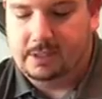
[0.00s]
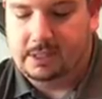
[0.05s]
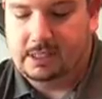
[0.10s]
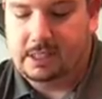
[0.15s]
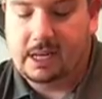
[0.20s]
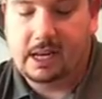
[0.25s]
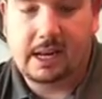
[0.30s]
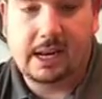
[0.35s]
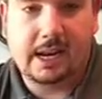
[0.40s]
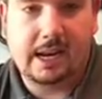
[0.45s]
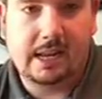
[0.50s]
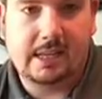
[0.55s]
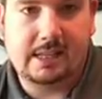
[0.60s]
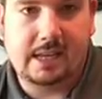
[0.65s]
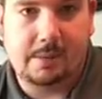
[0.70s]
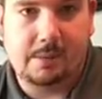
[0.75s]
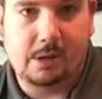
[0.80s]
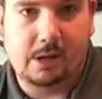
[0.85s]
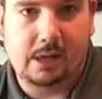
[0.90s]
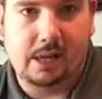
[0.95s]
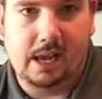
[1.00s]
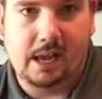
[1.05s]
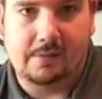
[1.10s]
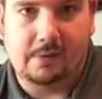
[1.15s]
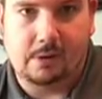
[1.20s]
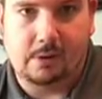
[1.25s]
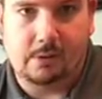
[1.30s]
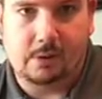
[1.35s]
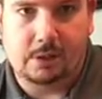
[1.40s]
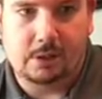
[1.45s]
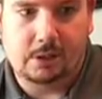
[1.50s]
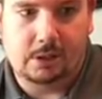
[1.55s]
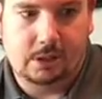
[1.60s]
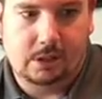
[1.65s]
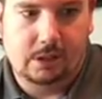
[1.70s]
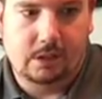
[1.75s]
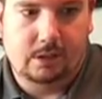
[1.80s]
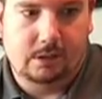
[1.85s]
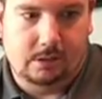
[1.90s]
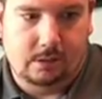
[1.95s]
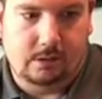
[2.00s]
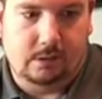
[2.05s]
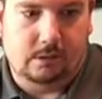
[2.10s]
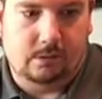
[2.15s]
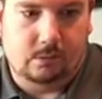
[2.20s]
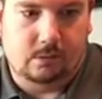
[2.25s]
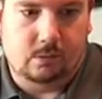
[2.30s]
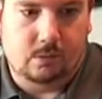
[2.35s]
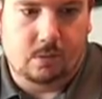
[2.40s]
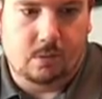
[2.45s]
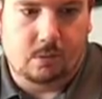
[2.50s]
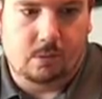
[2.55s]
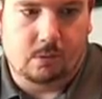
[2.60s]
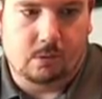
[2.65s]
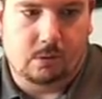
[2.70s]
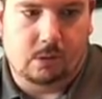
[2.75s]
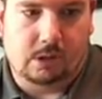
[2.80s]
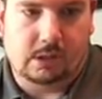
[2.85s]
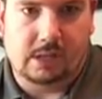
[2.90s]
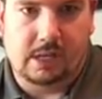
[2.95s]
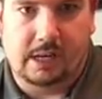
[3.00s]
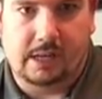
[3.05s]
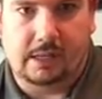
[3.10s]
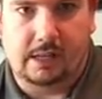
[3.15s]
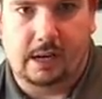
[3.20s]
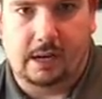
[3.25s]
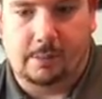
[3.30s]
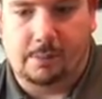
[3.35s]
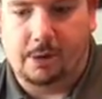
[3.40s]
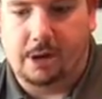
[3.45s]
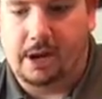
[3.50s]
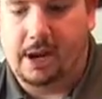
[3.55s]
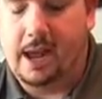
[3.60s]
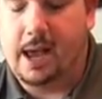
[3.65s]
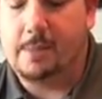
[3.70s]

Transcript: Sitting at a table and laughing, which looks like they're pretty